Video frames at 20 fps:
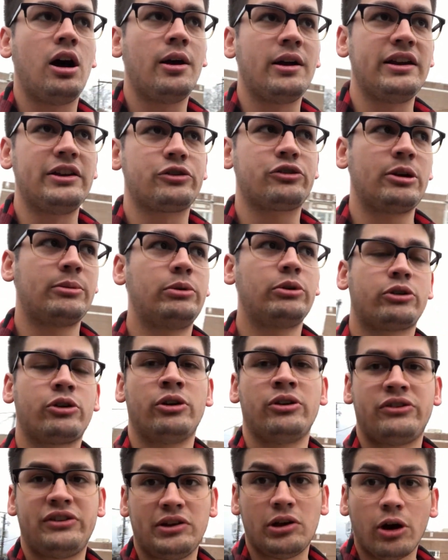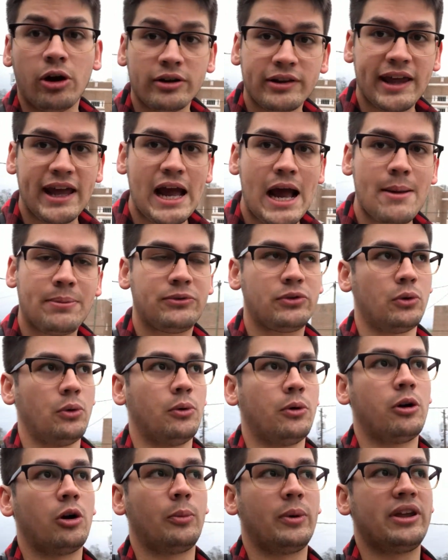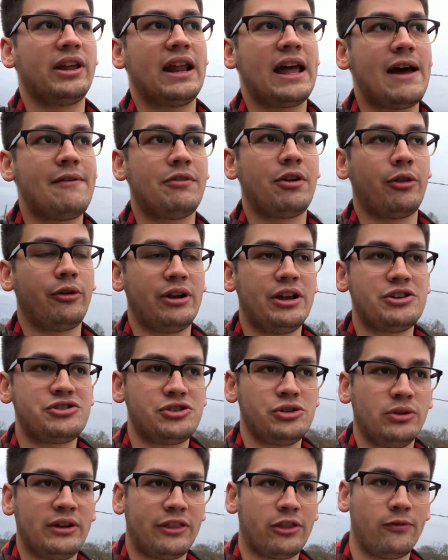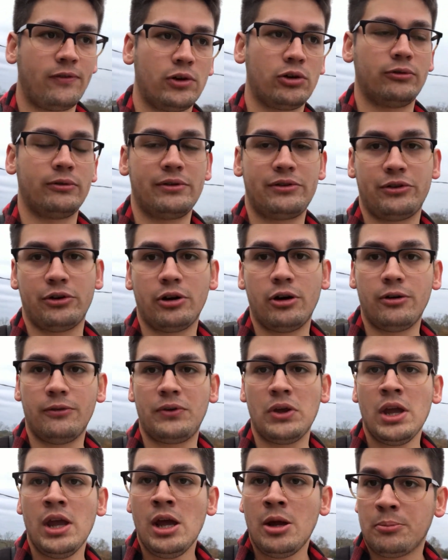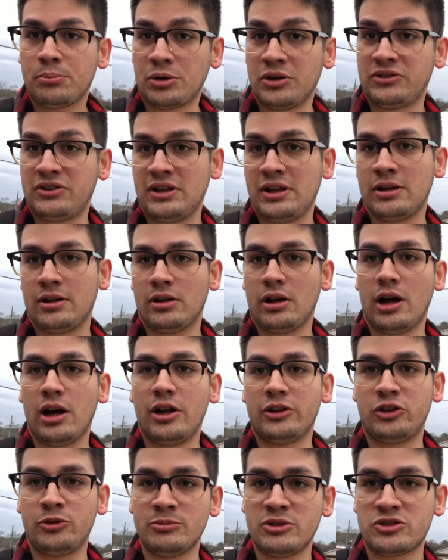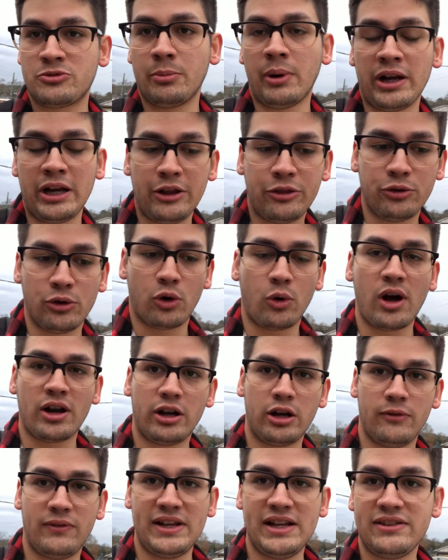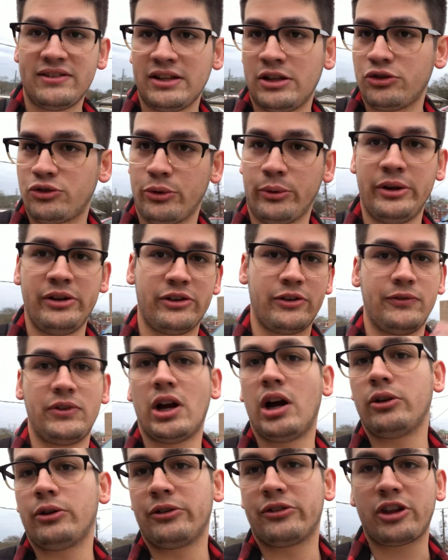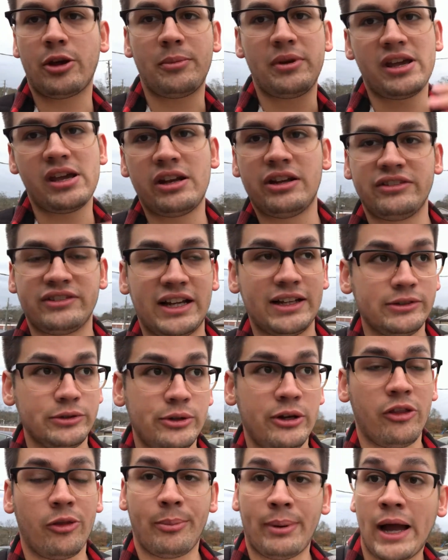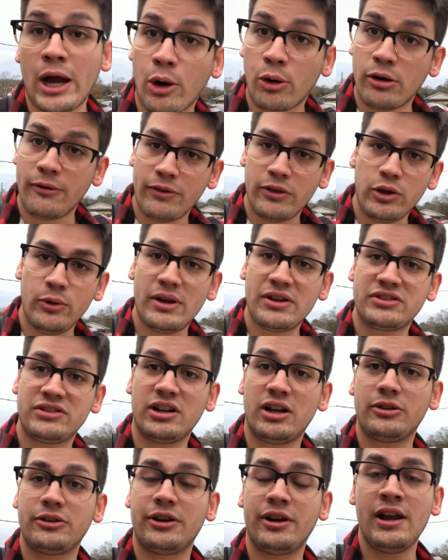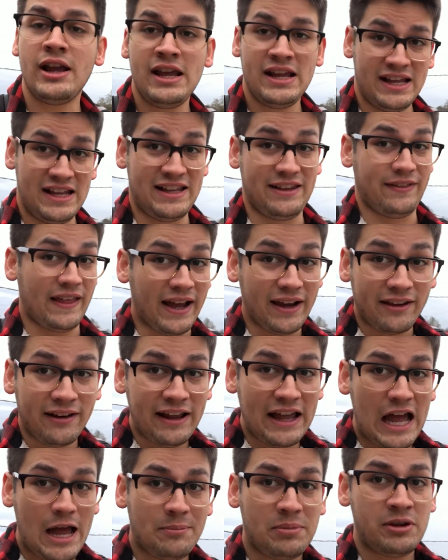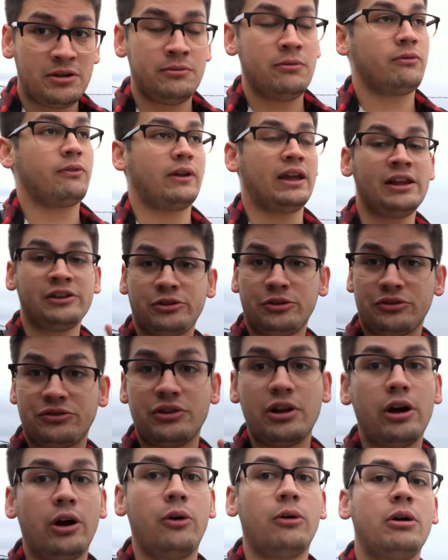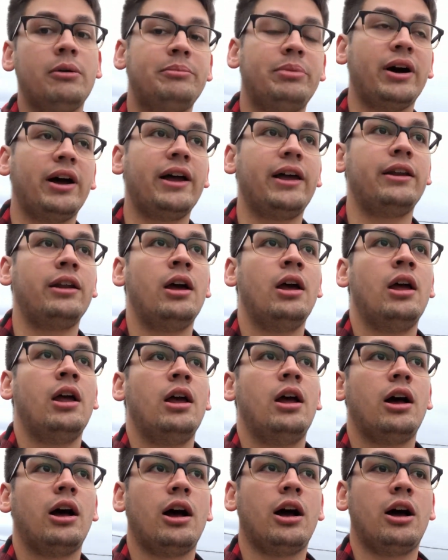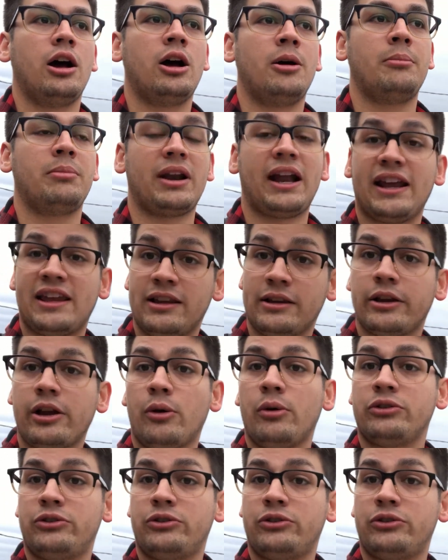is cryptocurrency hard capped, or are we going to have another issue like the Federal Reserve printing too much money through quantitative easing, trillions of dollars coming in and diluting the power of the US dollar? Is that going to happen? The answer is no, but I can go